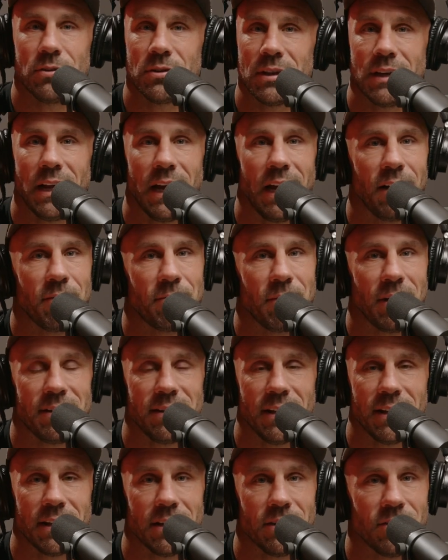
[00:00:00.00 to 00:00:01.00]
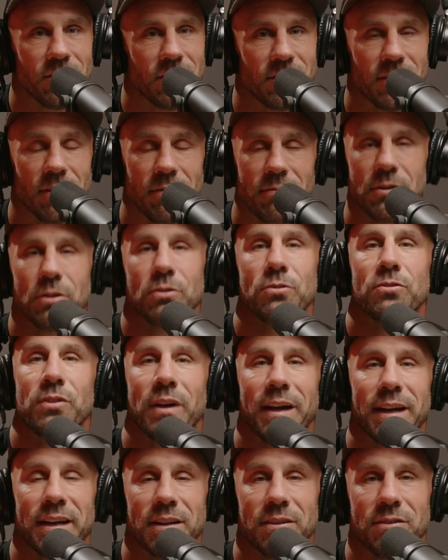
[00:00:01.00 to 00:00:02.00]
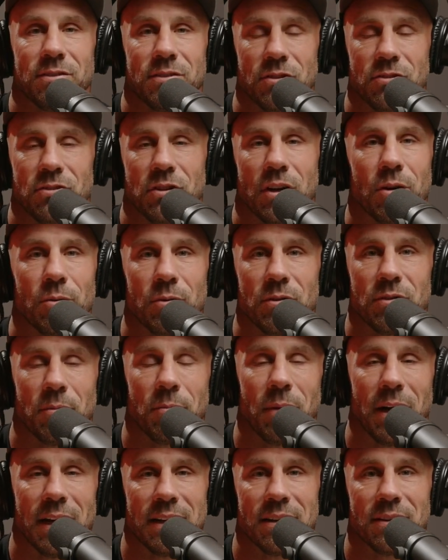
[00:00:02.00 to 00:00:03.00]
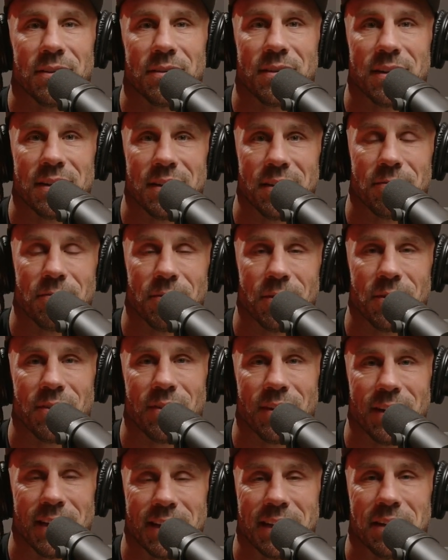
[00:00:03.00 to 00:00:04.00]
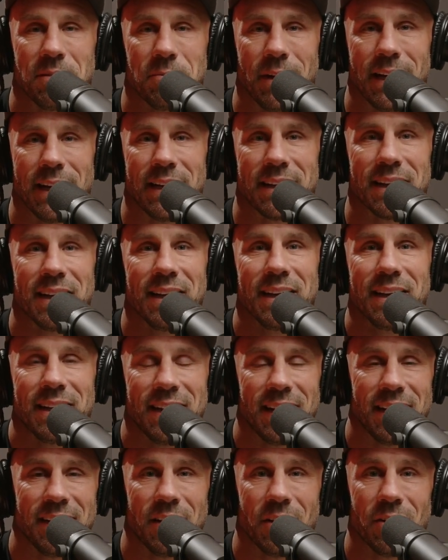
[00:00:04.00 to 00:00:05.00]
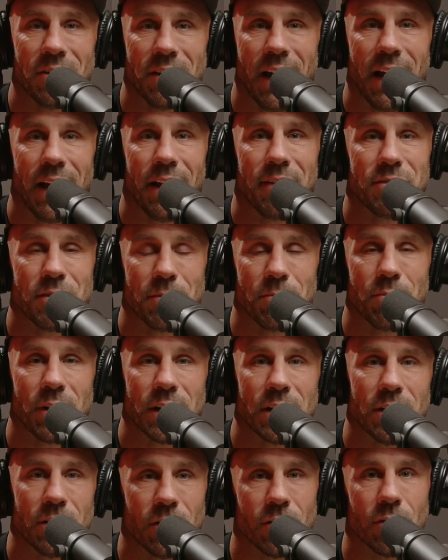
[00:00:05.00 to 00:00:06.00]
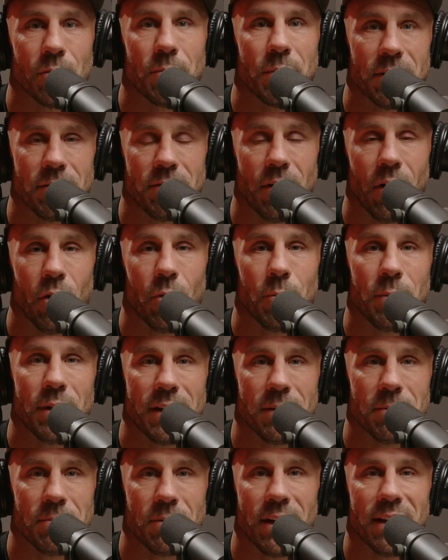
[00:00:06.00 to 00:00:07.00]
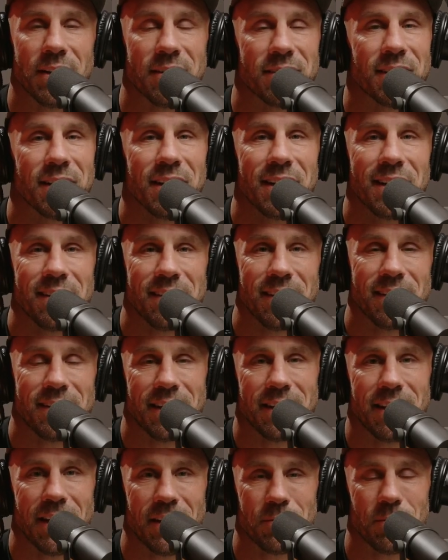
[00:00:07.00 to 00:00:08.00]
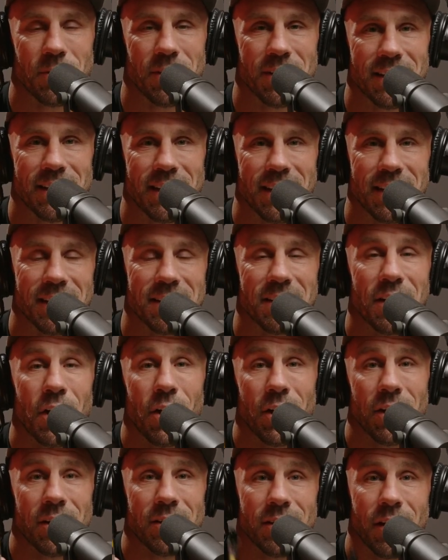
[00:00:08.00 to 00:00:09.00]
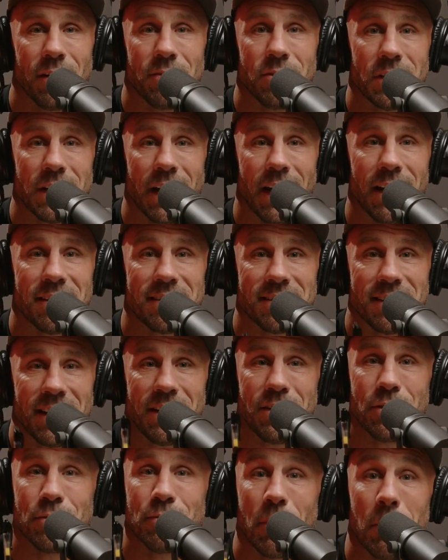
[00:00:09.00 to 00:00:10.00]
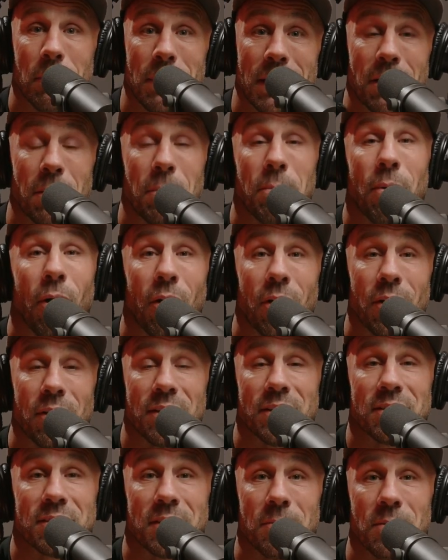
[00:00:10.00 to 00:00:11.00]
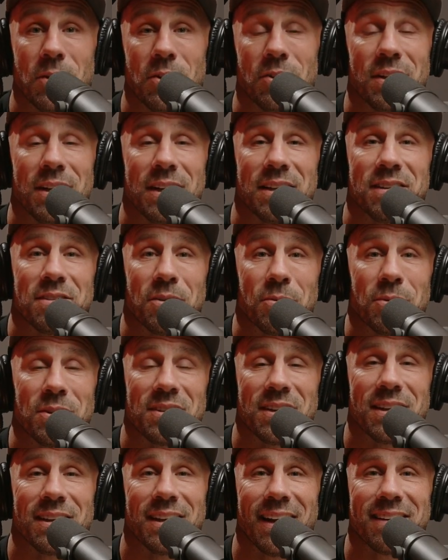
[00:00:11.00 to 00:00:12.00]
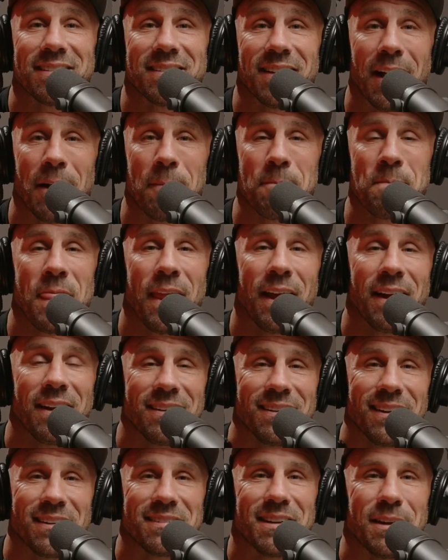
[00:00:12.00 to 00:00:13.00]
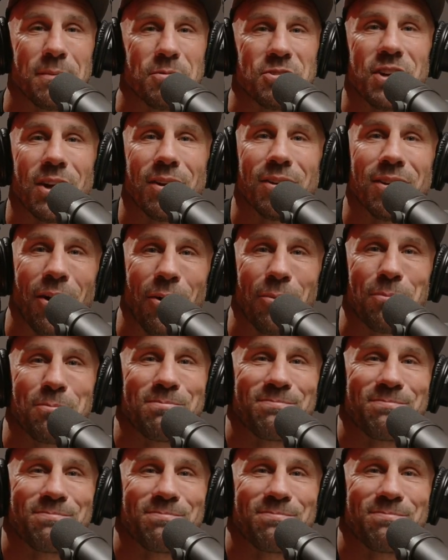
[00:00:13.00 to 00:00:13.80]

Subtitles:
can have by taking just a few seconds to share with somebody else the difference that it can make in their lives to bring a little bit of hope in a place that they desperately need it. Love you guys. Thank you for being a part of this community. Until we see you next time, let's keep sharing hope.